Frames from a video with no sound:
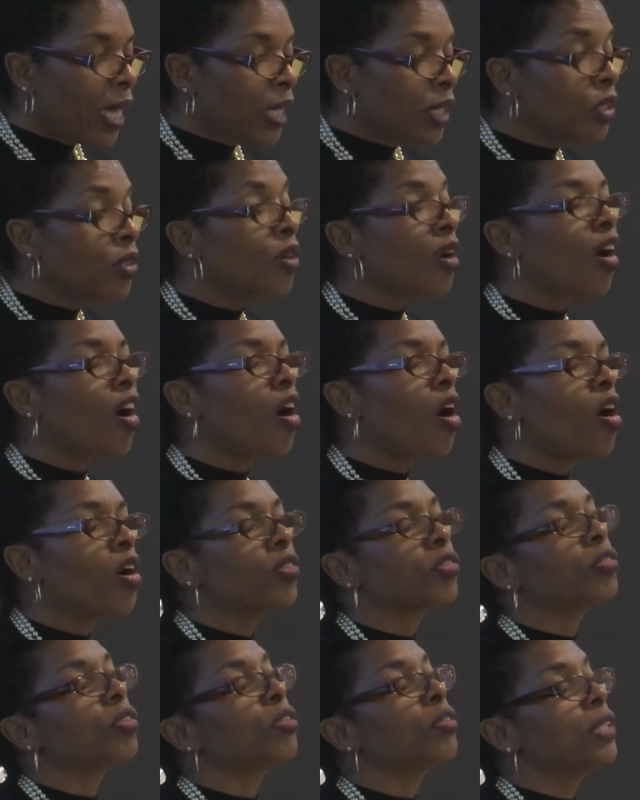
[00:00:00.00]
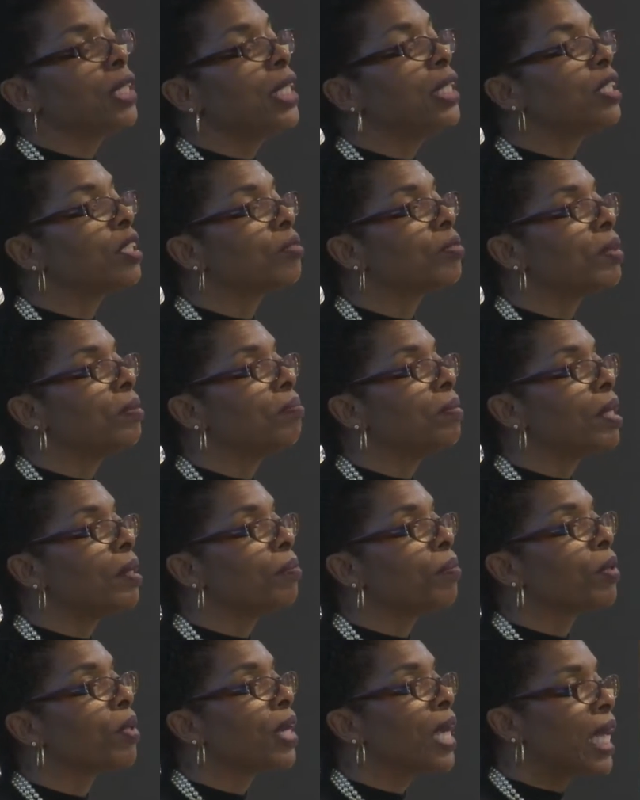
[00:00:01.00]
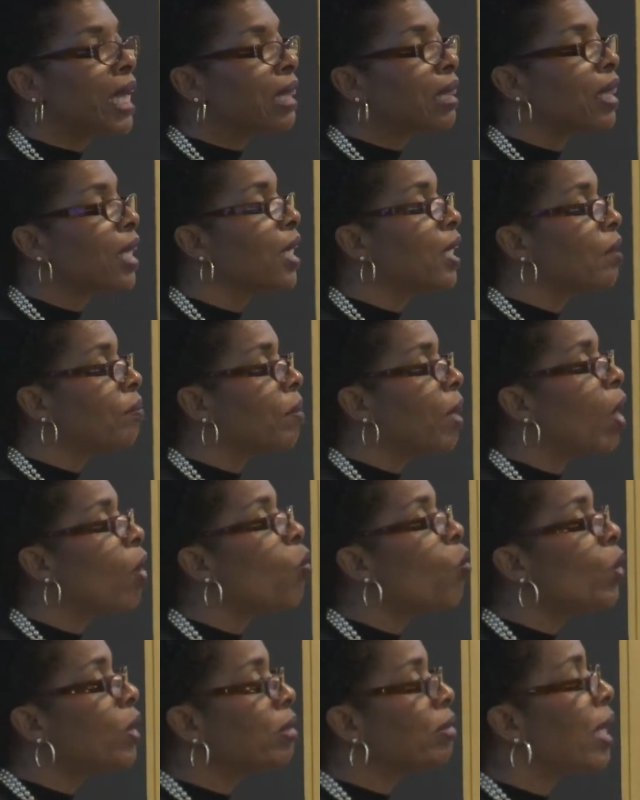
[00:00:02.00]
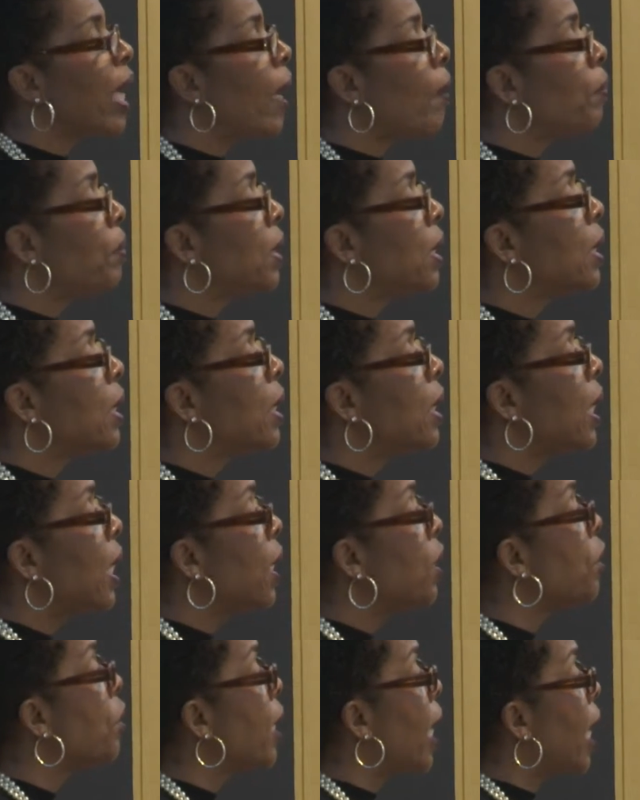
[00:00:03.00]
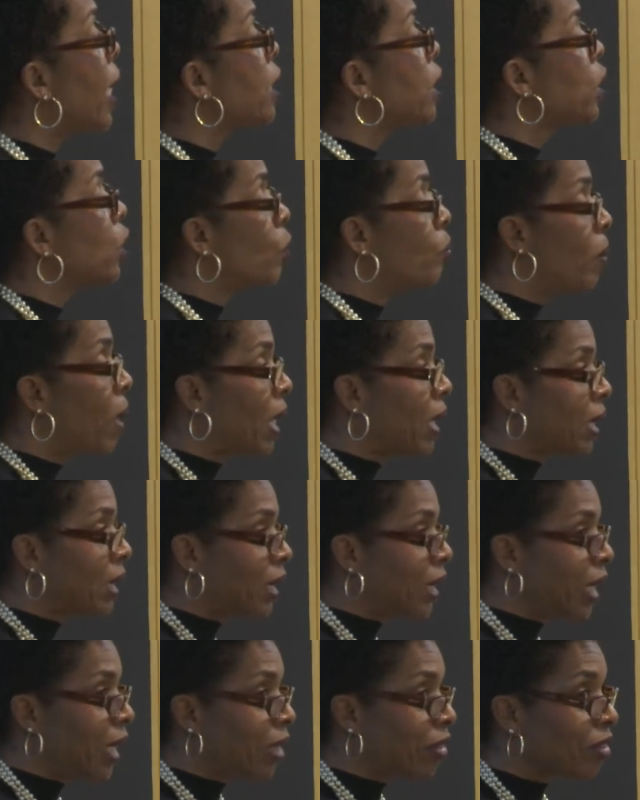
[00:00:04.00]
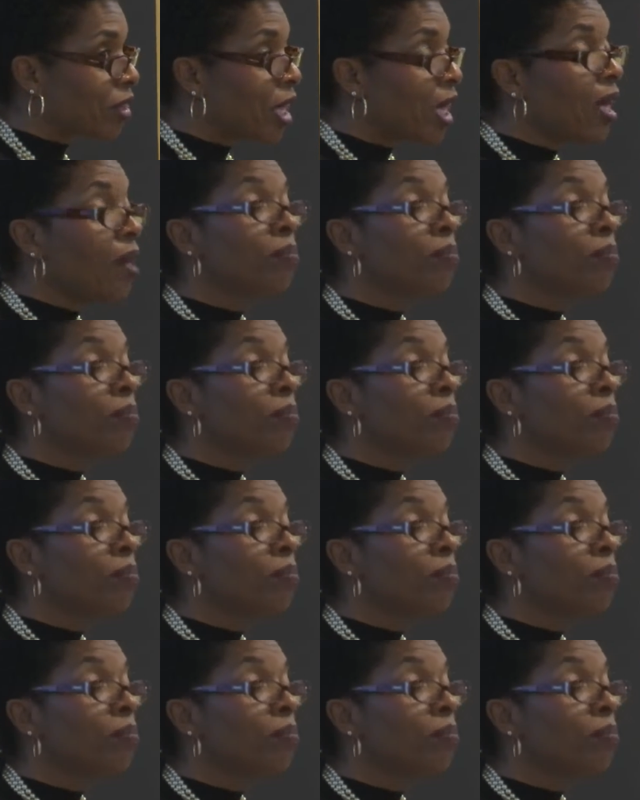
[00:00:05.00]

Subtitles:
and you also need to remember and think about what's happening in international politics,